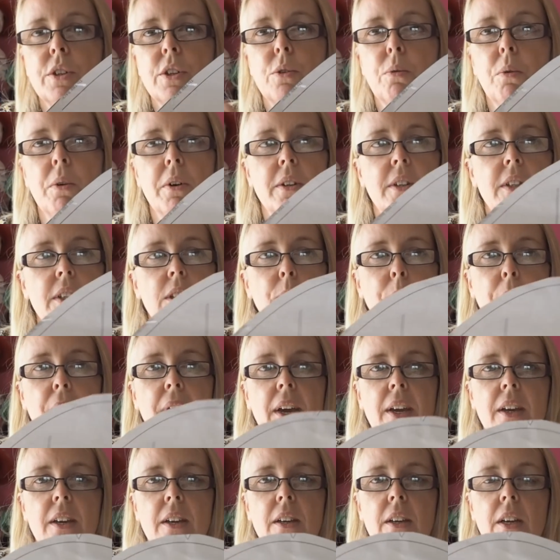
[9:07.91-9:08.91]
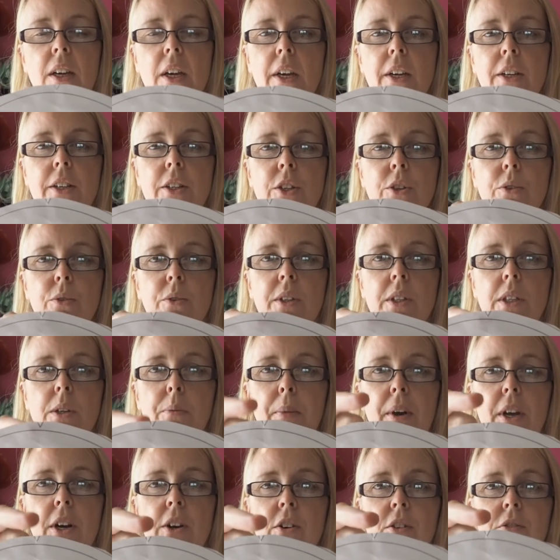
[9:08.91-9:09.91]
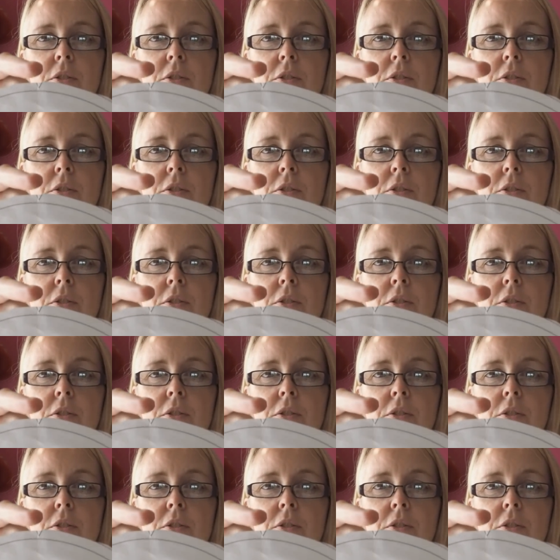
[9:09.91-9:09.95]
towards the back. So it's a matter